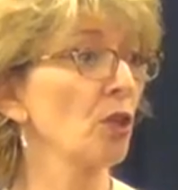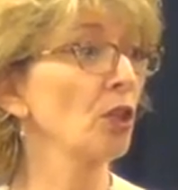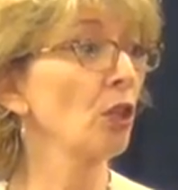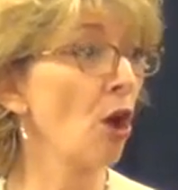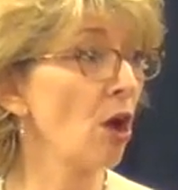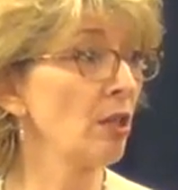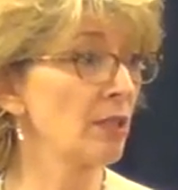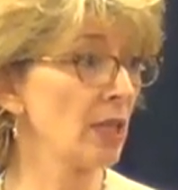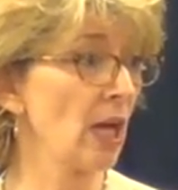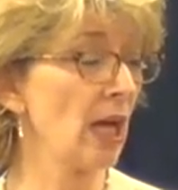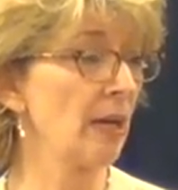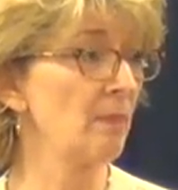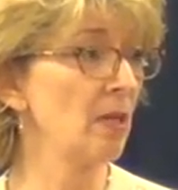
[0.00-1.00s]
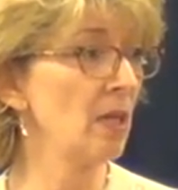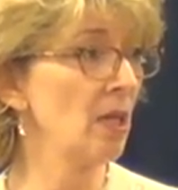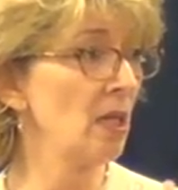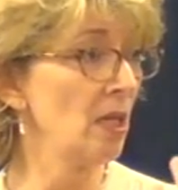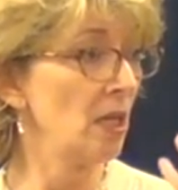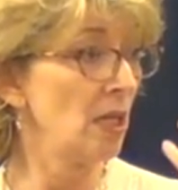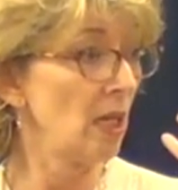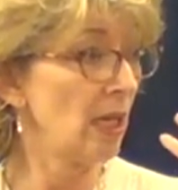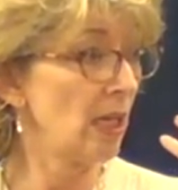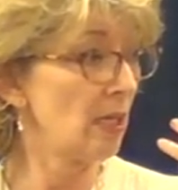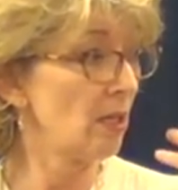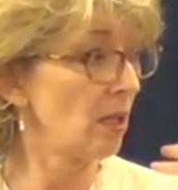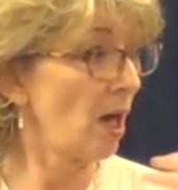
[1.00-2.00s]
a long time,
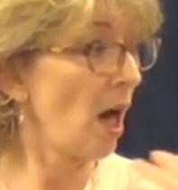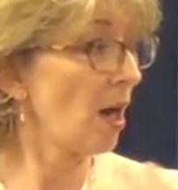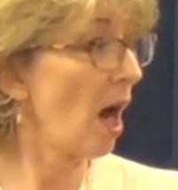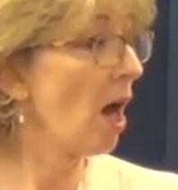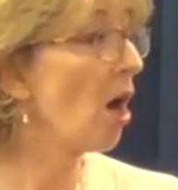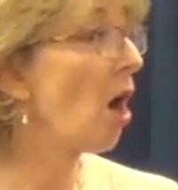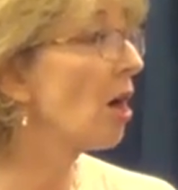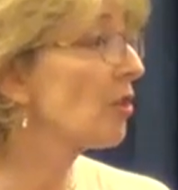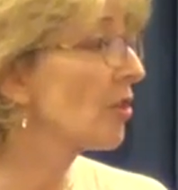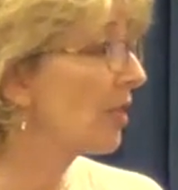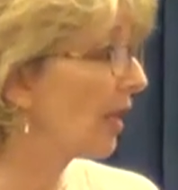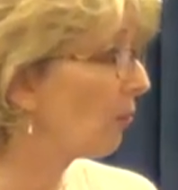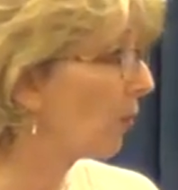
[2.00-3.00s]
it, our, our hearts get